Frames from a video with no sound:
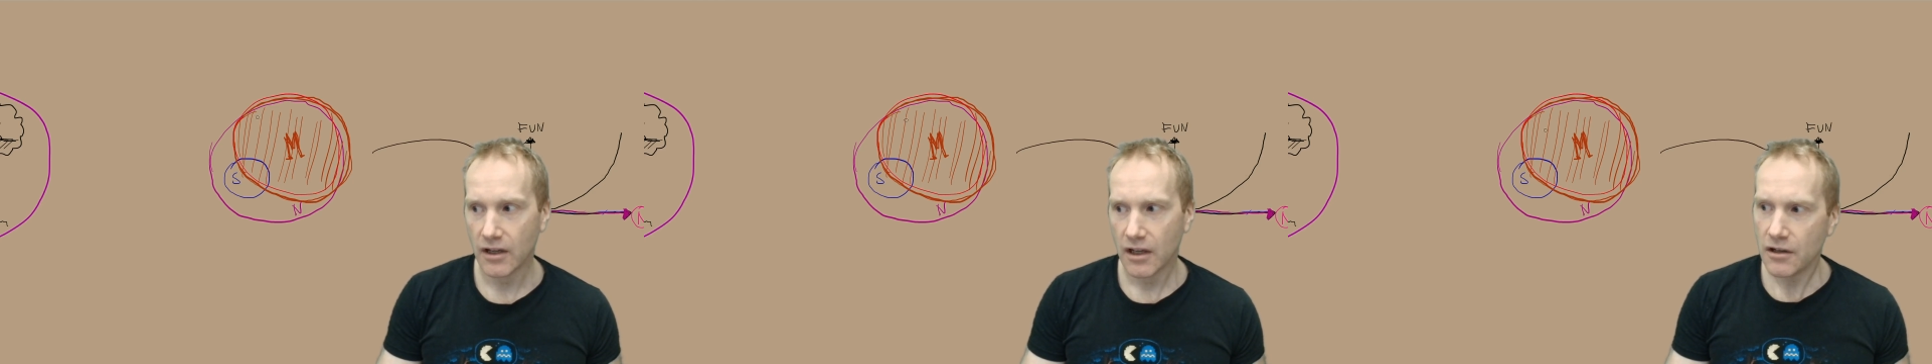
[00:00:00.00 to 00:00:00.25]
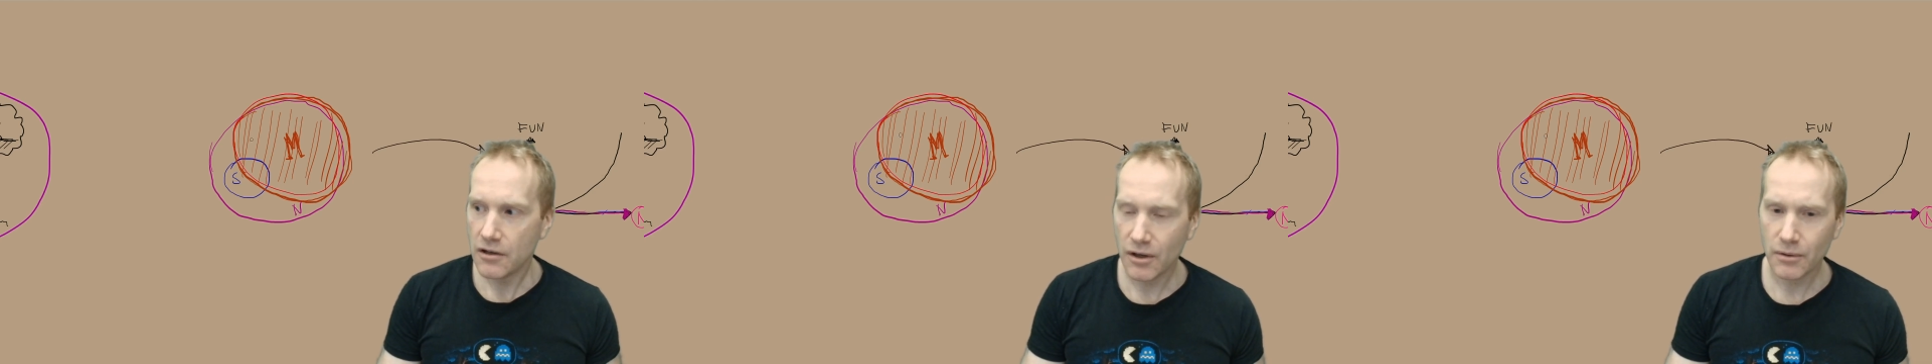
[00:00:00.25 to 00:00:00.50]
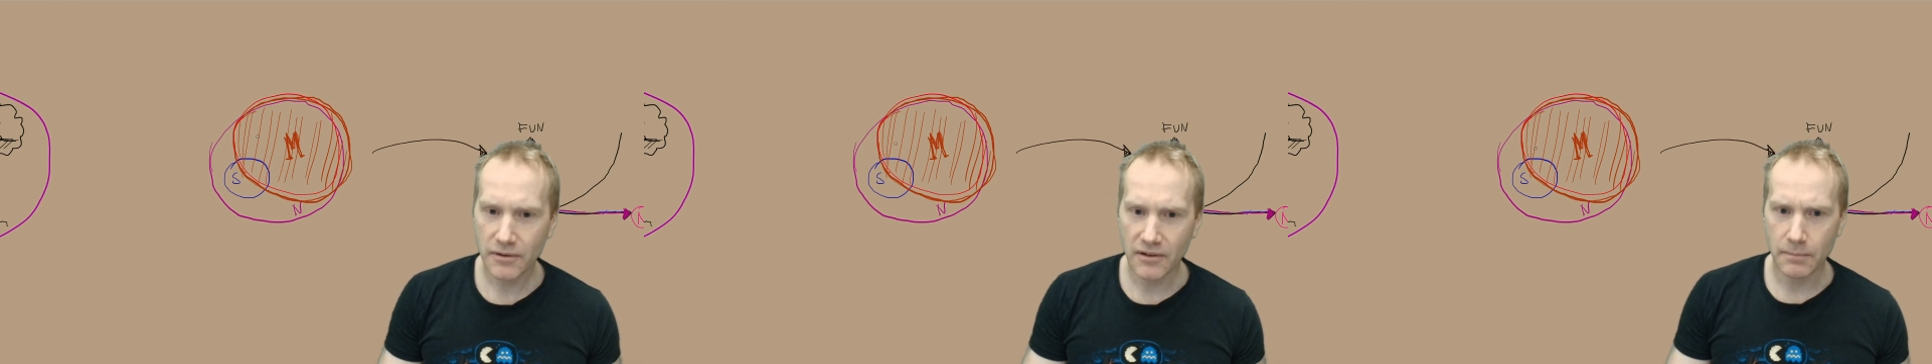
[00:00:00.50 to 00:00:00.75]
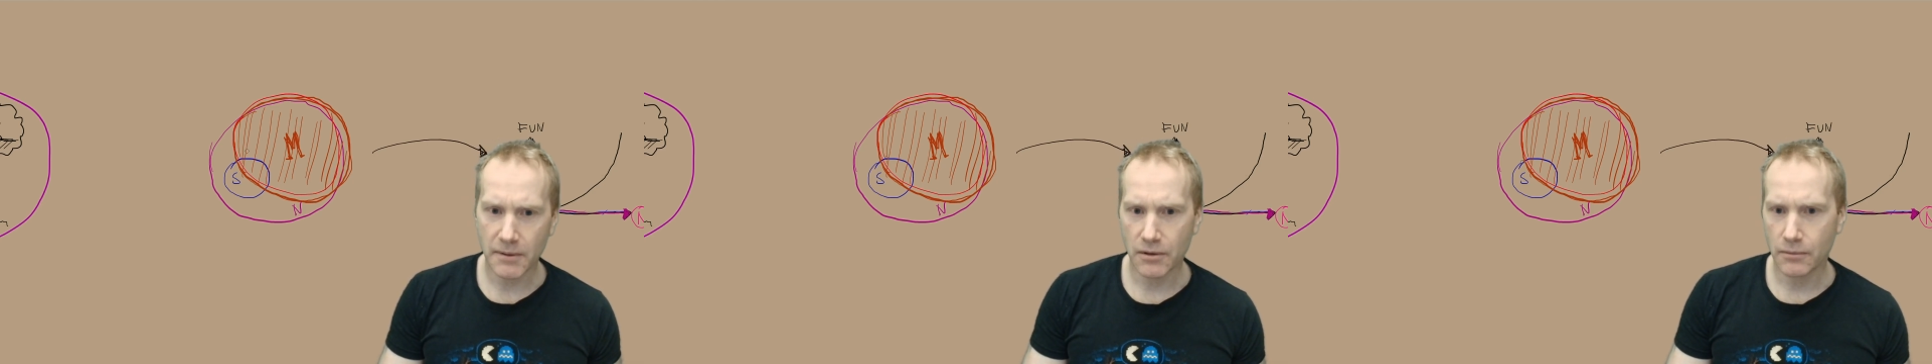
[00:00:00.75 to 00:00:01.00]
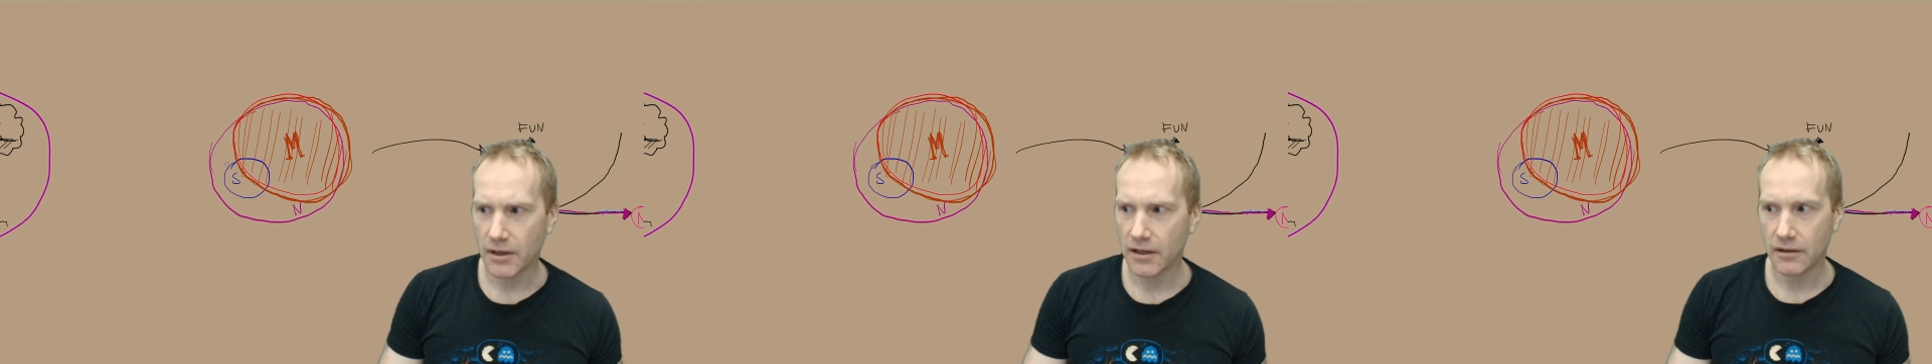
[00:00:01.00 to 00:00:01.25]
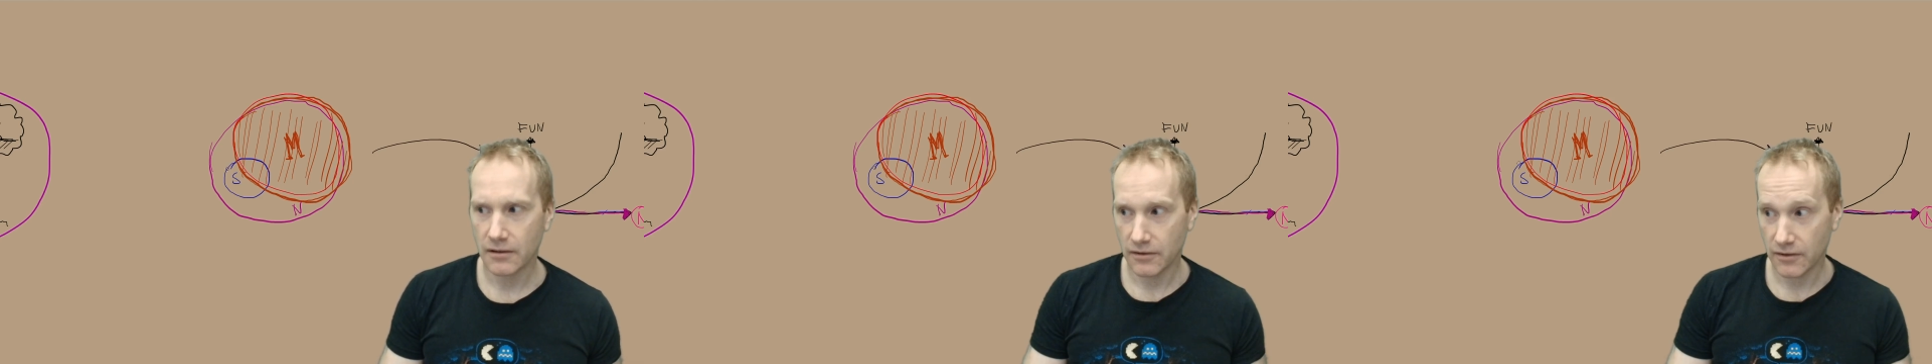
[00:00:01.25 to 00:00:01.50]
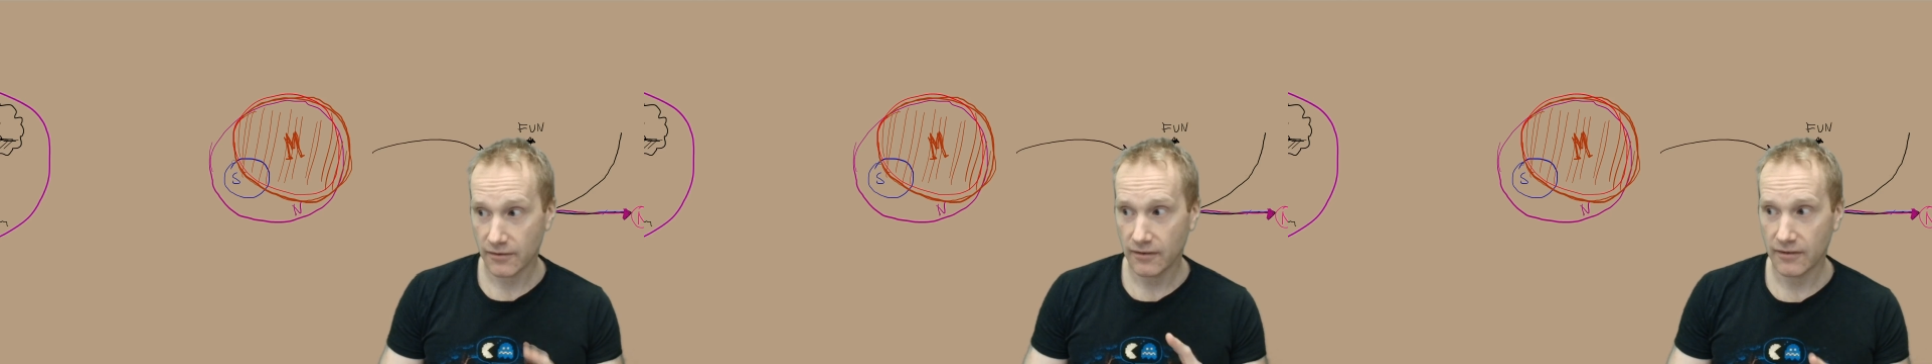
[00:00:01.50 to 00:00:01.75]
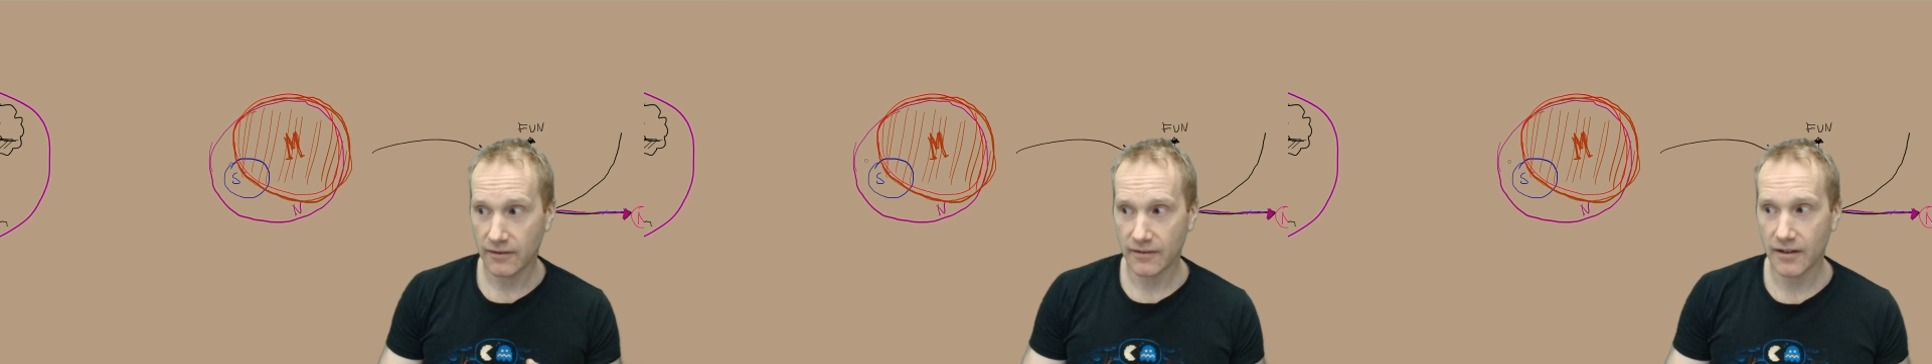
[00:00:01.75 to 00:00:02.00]
Notice, by the way, just
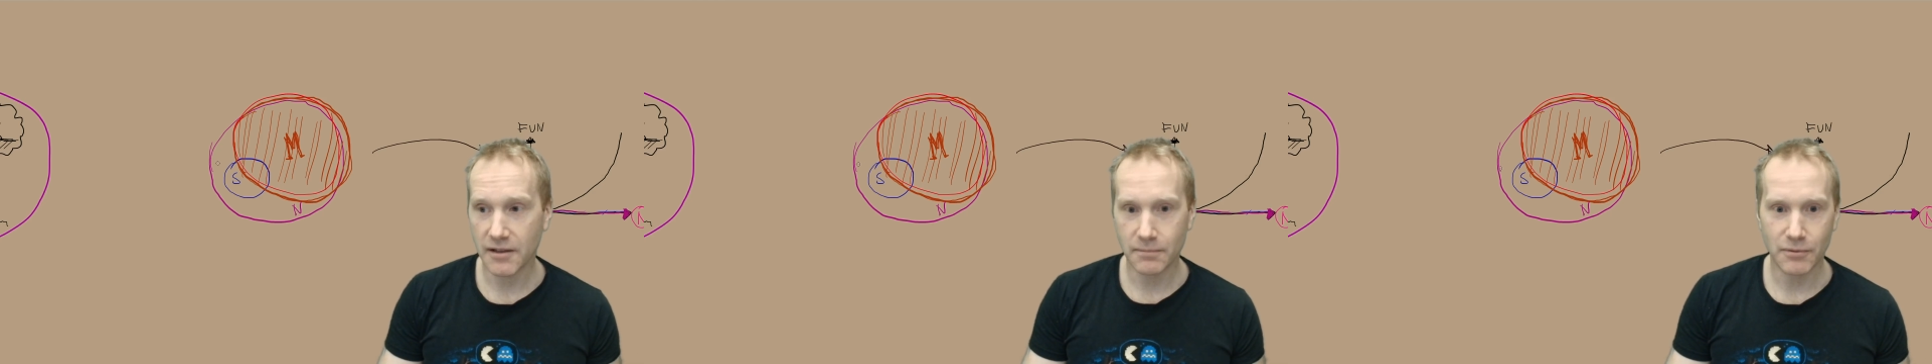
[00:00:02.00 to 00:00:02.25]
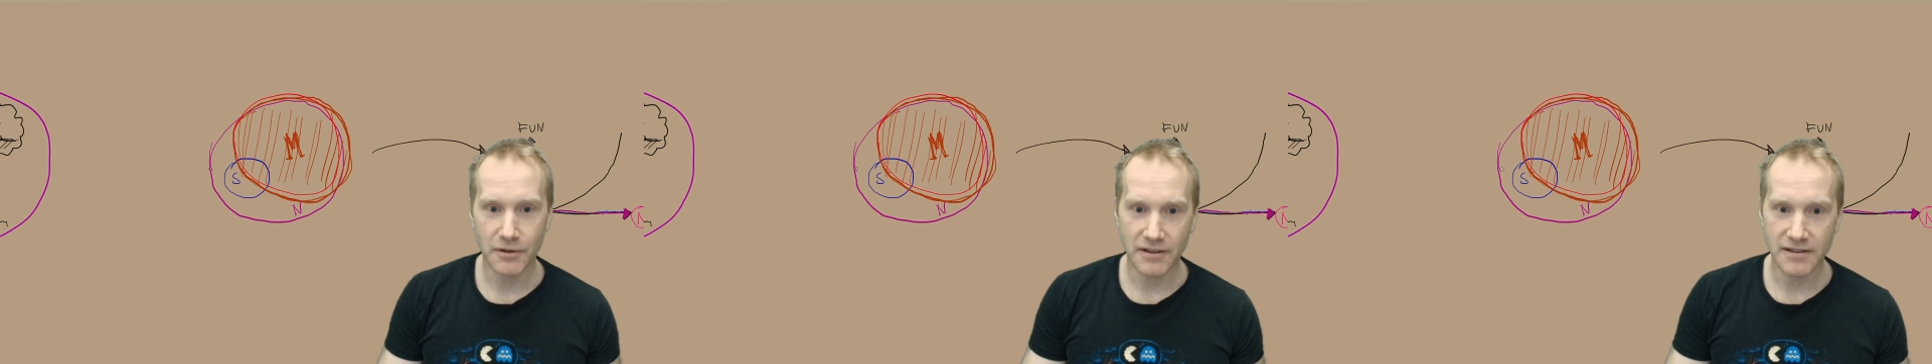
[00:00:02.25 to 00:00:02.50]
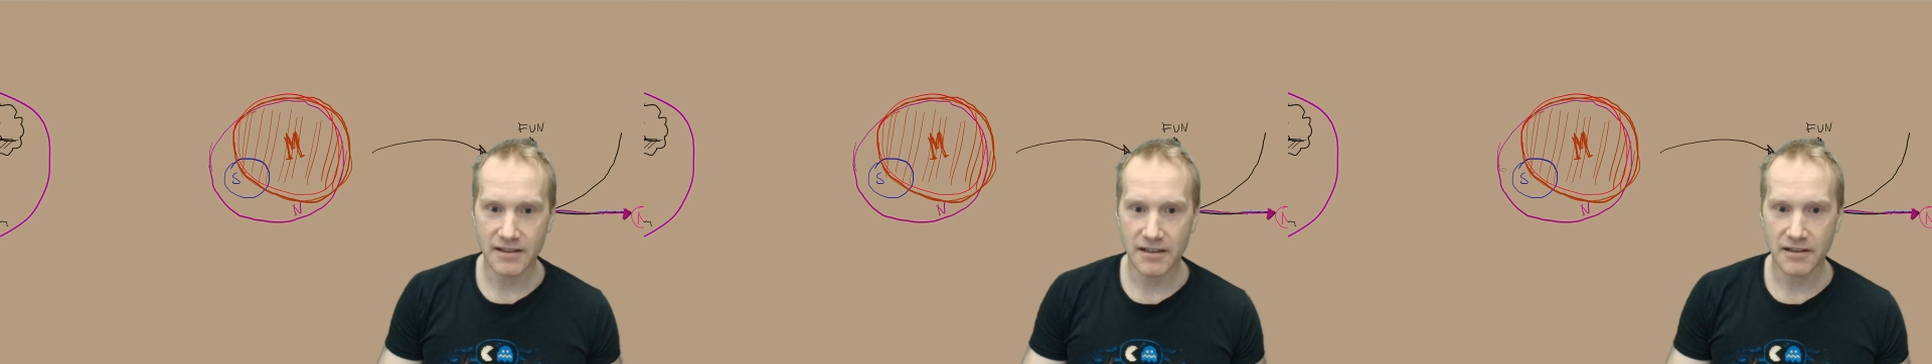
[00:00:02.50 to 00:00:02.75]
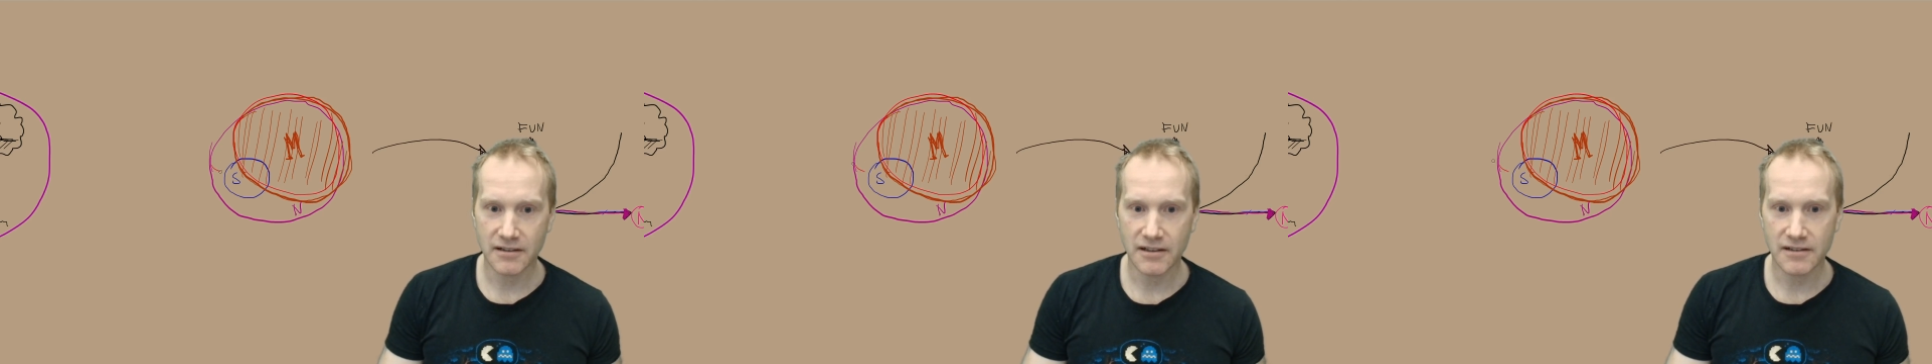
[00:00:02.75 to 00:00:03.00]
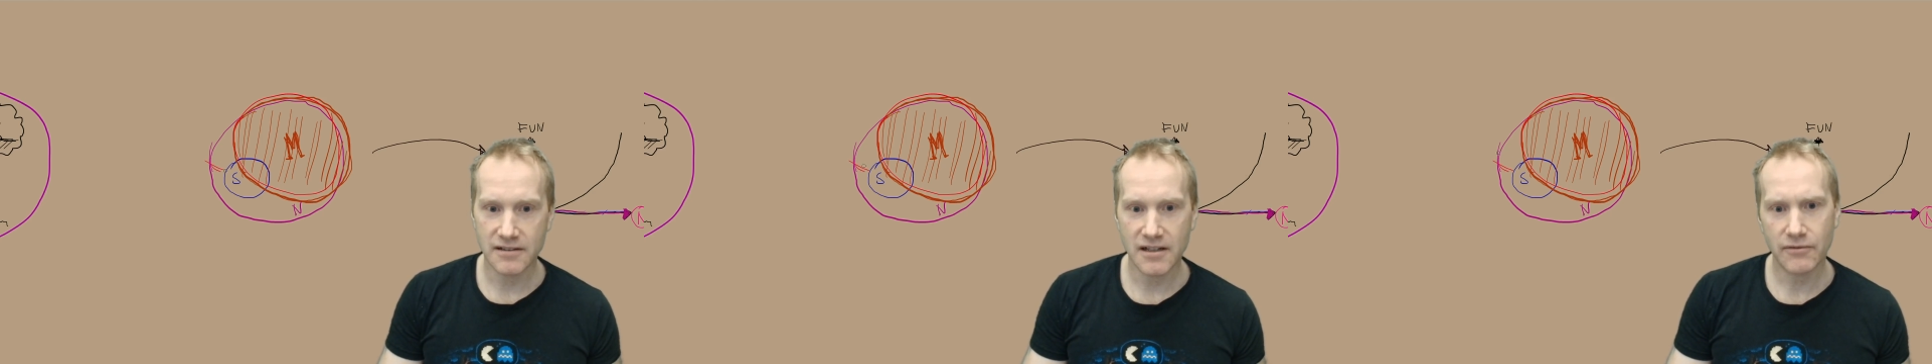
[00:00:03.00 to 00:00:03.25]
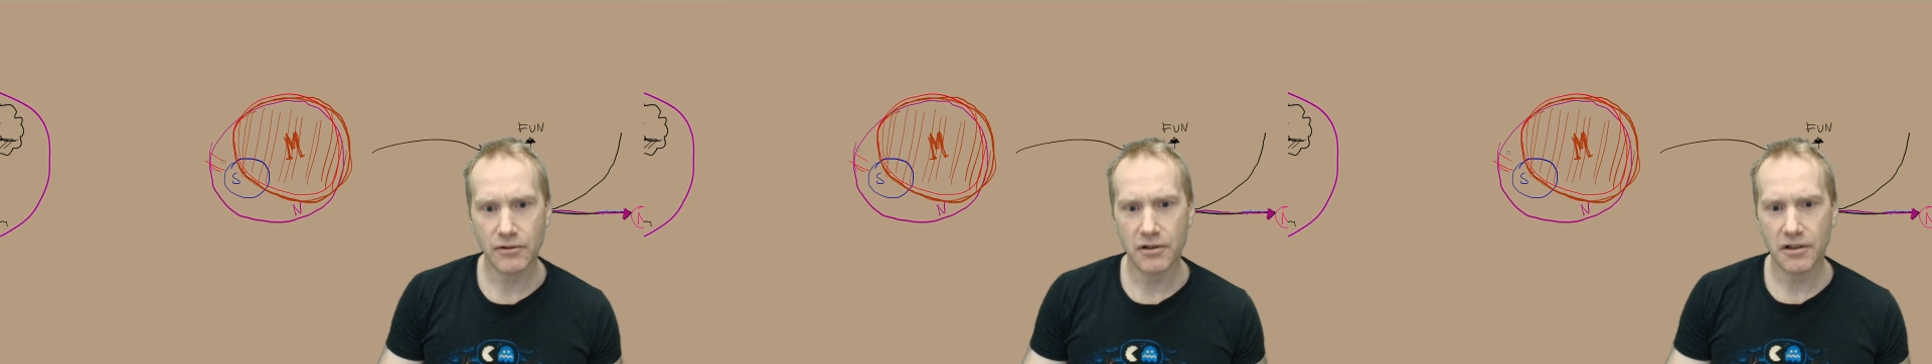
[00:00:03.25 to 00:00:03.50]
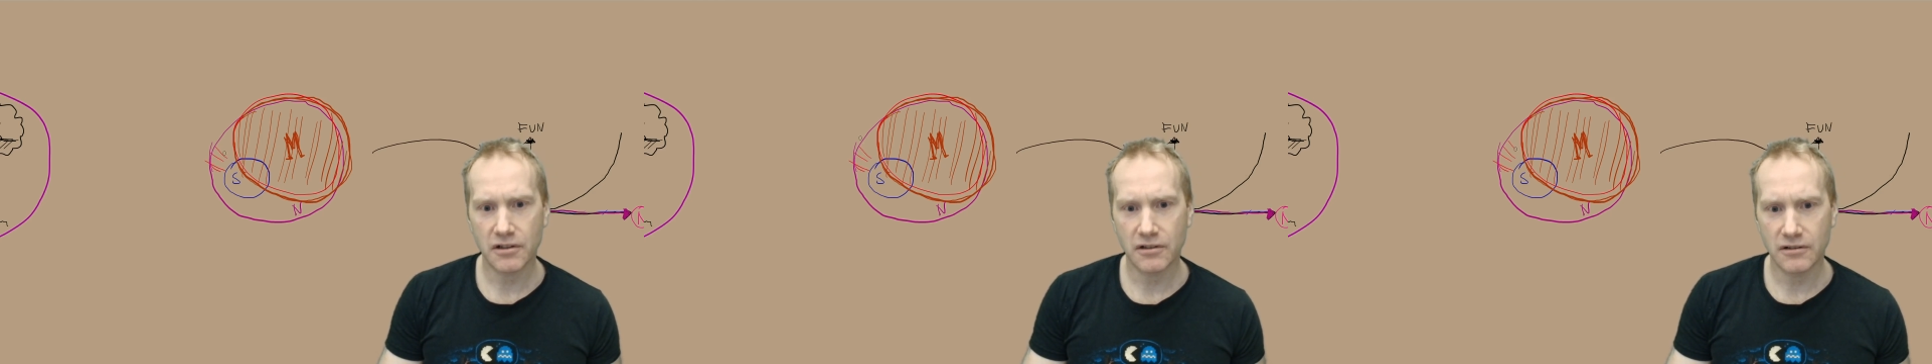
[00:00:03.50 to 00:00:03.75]
as a side point, is that it's never going